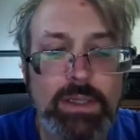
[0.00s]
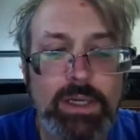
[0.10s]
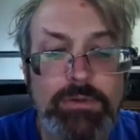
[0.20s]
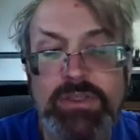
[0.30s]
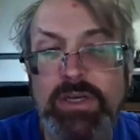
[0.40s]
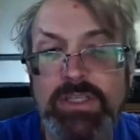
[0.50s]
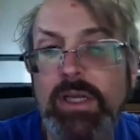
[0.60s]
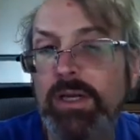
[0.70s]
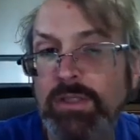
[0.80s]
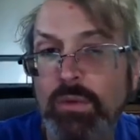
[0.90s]
I'm just going to tell
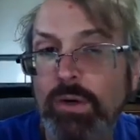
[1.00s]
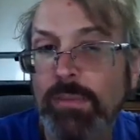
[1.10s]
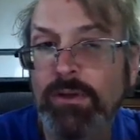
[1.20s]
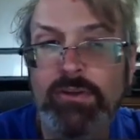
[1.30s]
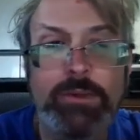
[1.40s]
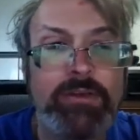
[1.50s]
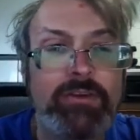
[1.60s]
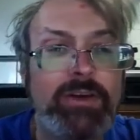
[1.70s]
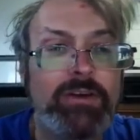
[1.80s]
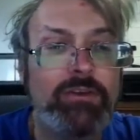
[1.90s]
it not to worry about some of these
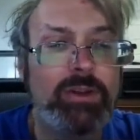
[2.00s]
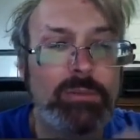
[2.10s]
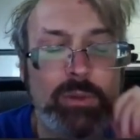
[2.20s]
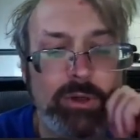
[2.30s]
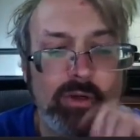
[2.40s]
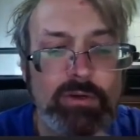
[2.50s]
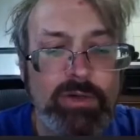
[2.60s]
details at the moment.